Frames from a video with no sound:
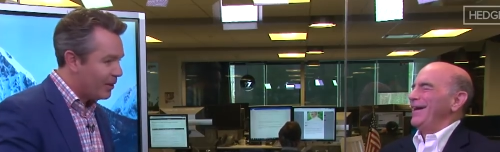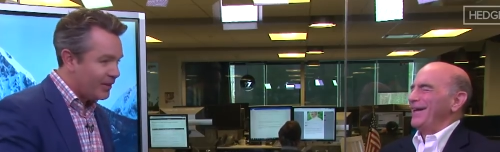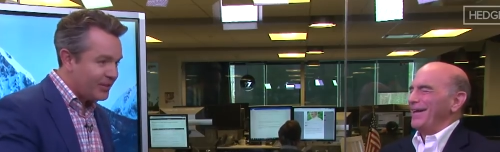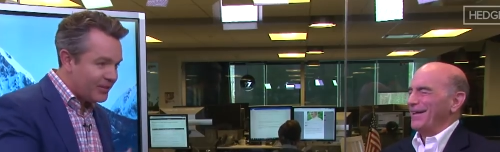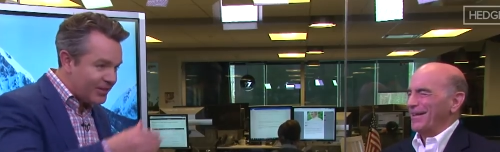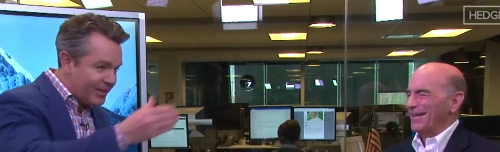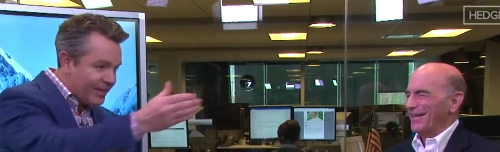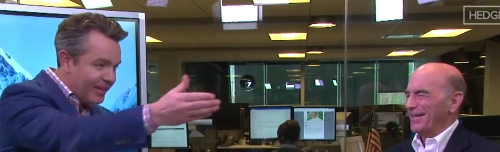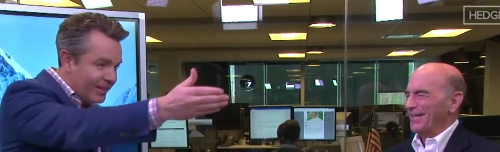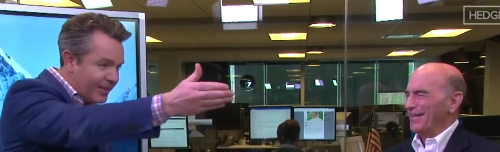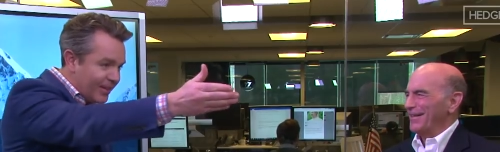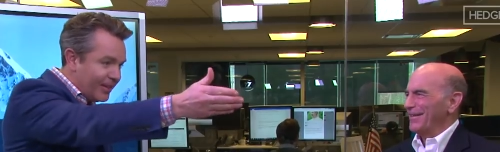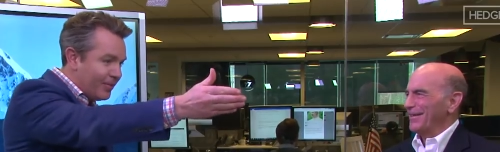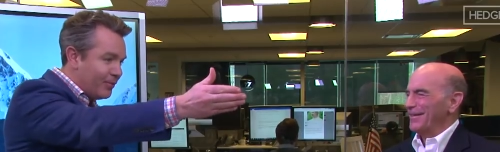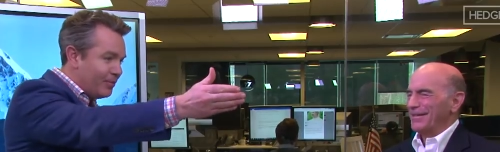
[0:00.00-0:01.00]
Speaker 1: but you see
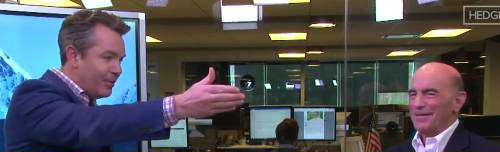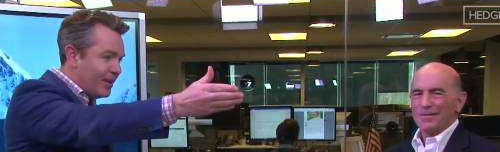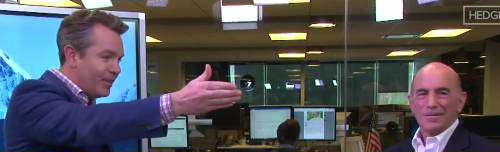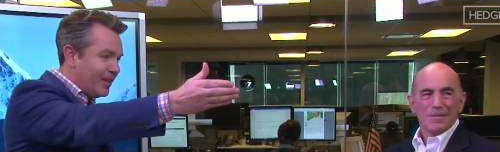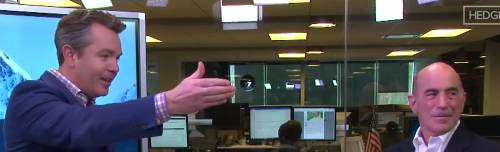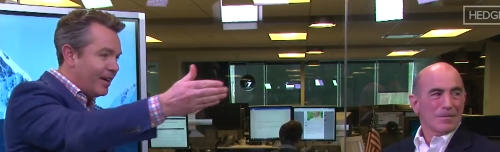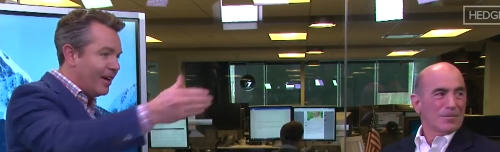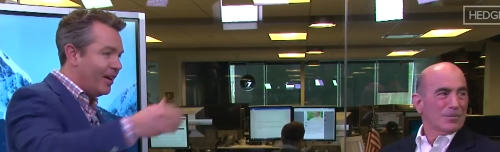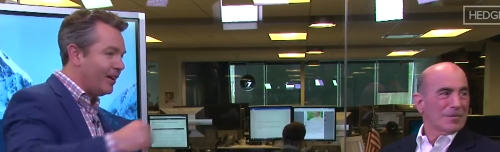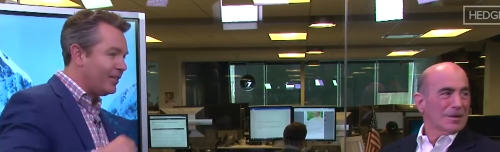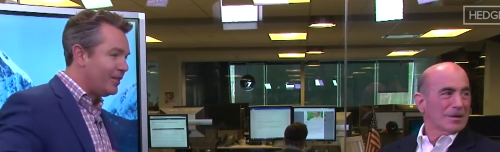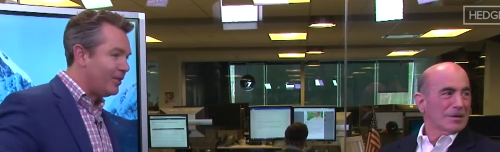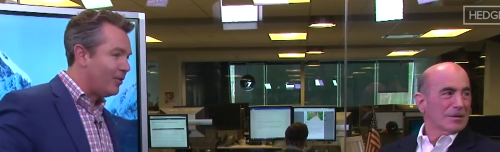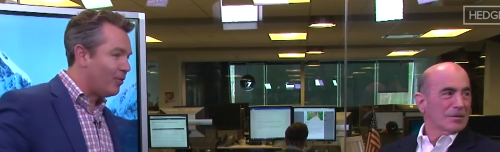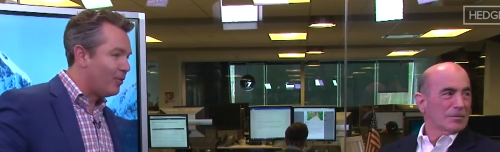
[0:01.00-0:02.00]
that they're giving me the
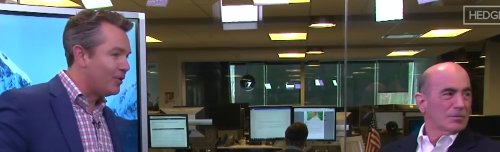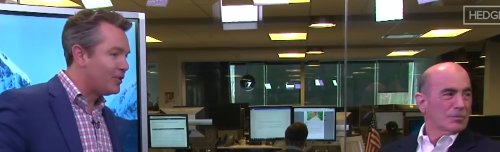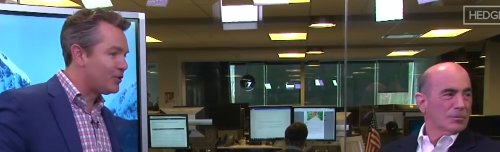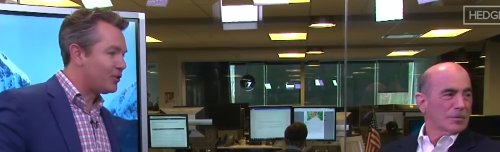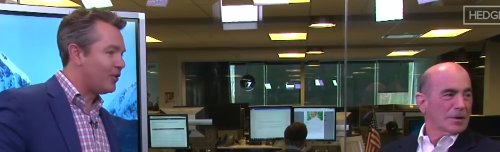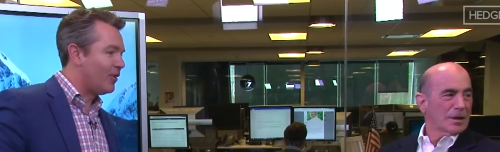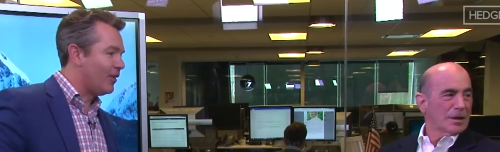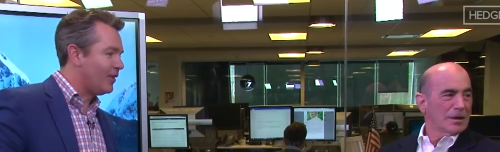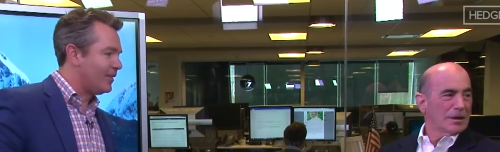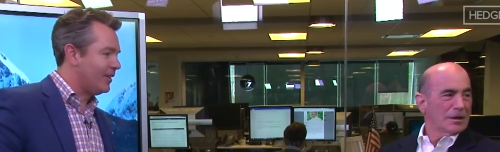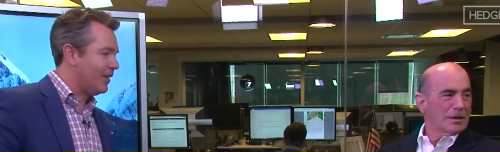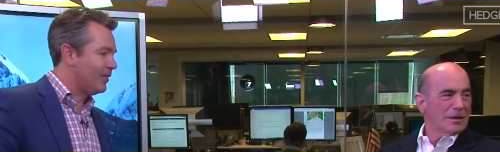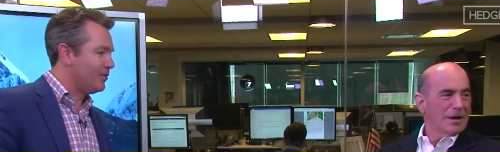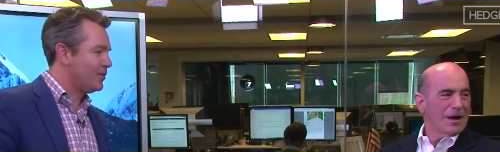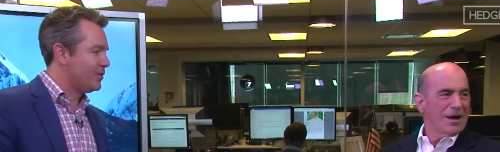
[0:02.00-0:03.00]
uh, the orange
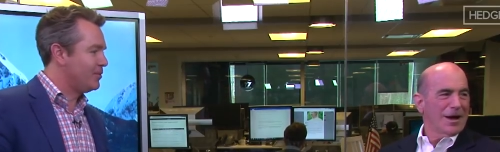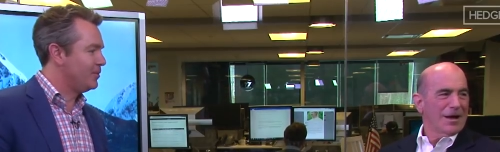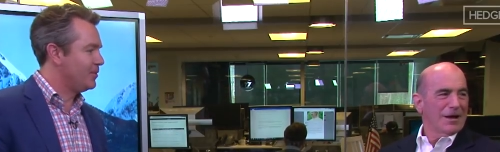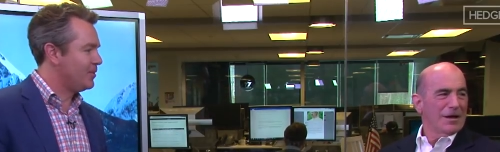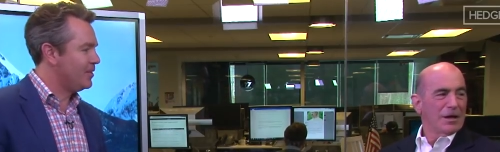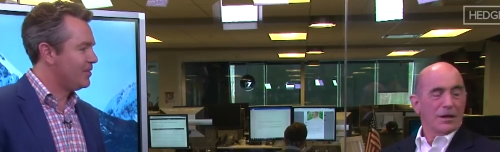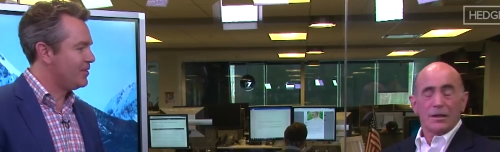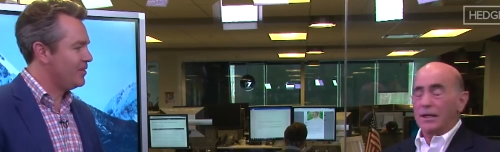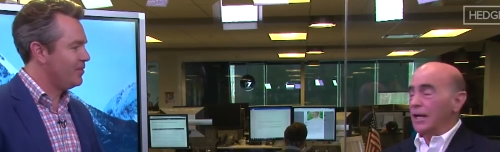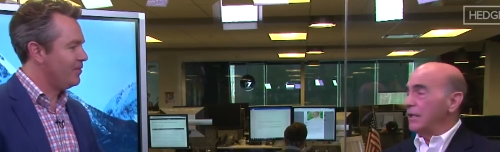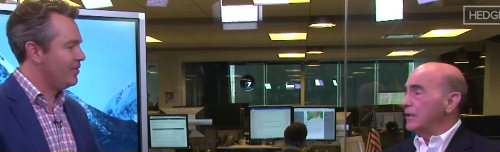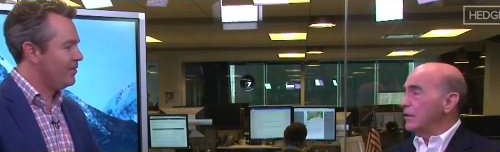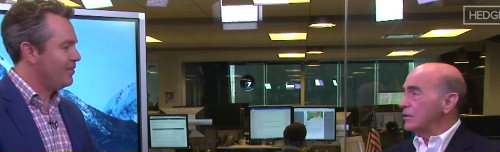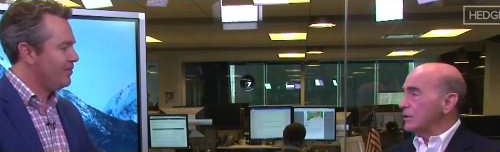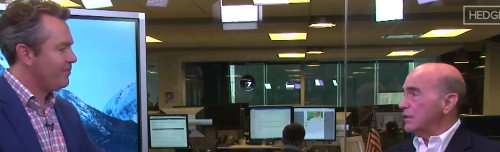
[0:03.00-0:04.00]
card there, which is, is the,
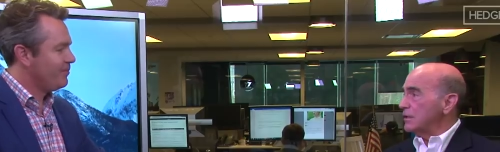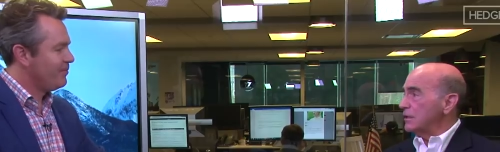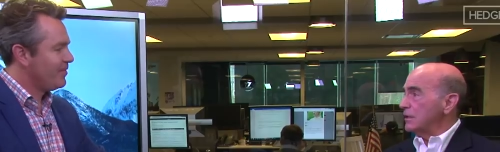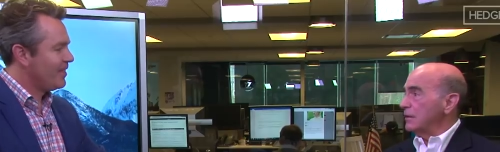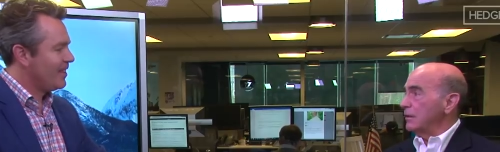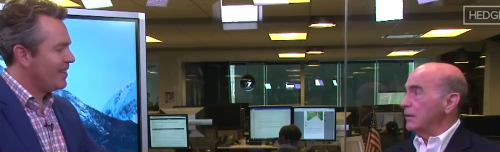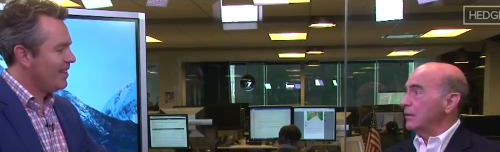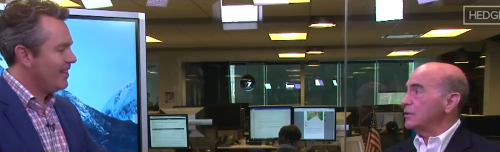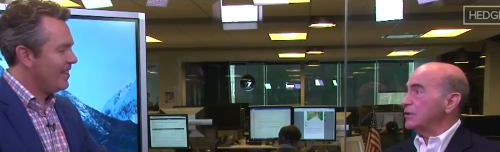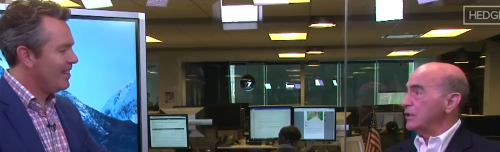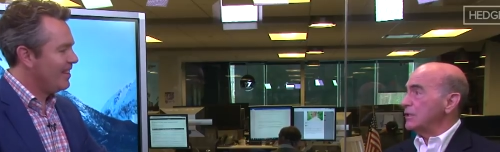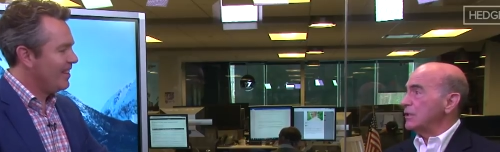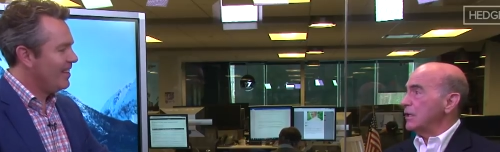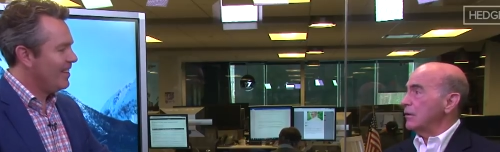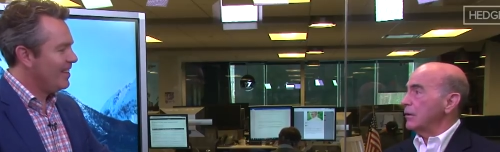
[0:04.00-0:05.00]
Danielle
Speaker 2: says uh,
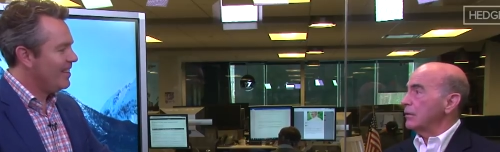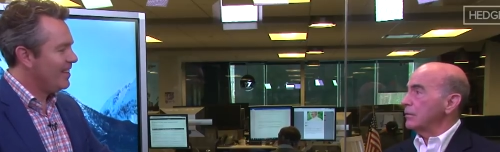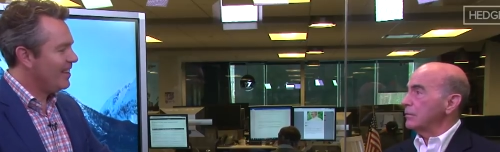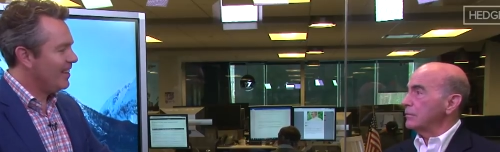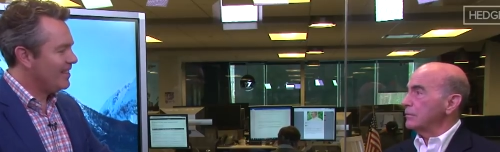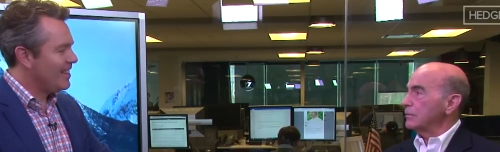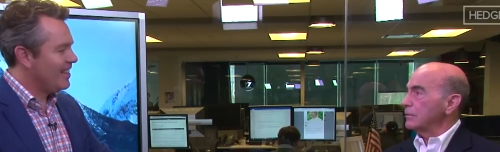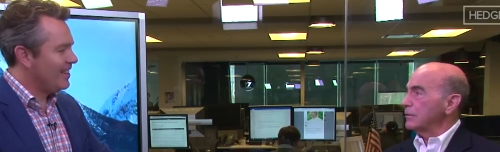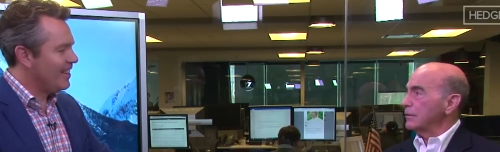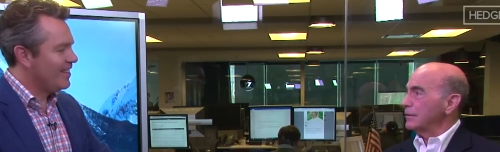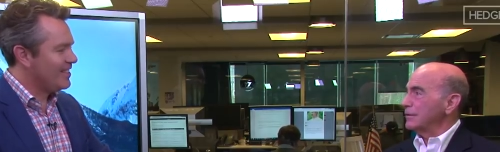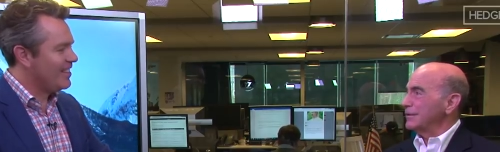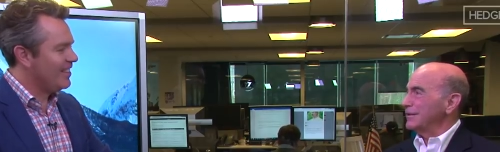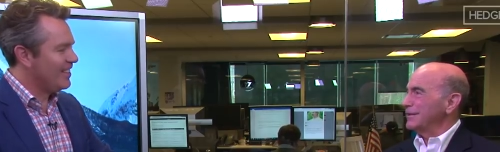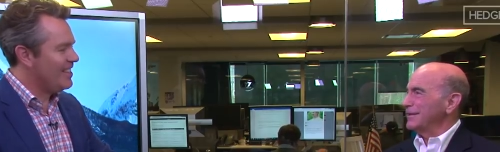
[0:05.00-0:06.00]
she's here.
Speaker 1: Yeah,
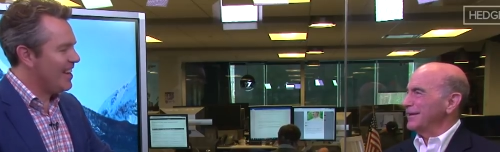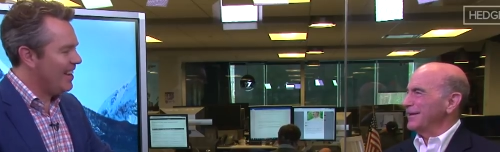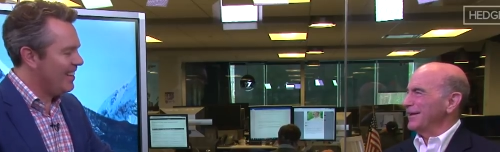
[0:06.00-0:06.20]
Danielle's here.